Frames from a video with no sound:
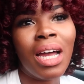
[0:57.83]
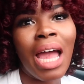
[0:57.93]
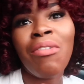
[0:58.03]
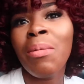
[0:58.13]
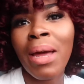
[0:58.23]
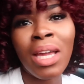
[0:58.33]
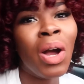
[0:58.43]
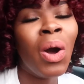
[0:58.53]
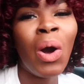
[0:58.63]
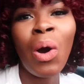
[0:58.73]
everybody
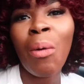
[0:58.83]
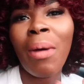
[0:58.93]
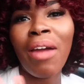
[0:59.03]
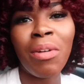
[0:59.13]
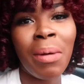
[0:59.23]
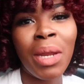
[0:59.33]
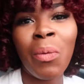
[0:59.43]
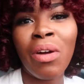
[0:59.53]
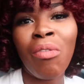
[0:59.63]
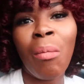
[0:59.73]
go home, everybody
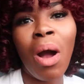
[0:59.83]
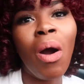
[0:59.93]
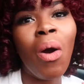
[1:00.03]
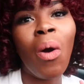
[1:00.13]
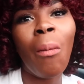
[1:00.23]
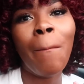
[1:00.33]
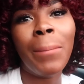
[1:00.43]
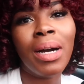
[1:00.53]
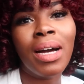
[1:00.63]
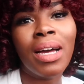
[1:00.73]
work from
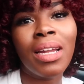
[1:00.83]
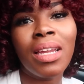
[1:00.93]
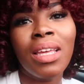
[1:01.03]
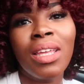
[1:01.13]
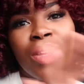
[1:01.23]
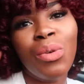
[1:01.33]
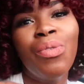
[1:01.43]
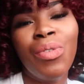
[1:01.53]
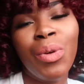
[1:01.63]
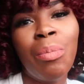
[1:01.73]
home, but you
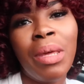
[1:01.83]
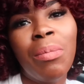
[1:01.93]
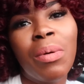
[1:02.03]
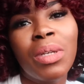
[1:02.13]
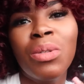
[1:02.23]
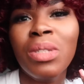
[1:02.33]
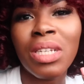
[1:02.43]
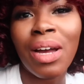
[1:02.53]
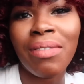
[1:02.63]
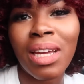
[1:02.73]
few people, you
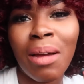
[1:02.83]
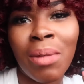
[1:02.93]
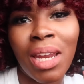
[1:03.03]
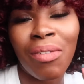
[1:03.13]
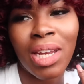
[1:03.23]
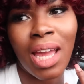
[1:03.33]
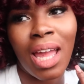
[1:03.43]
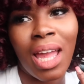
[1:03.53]
still have to come in every day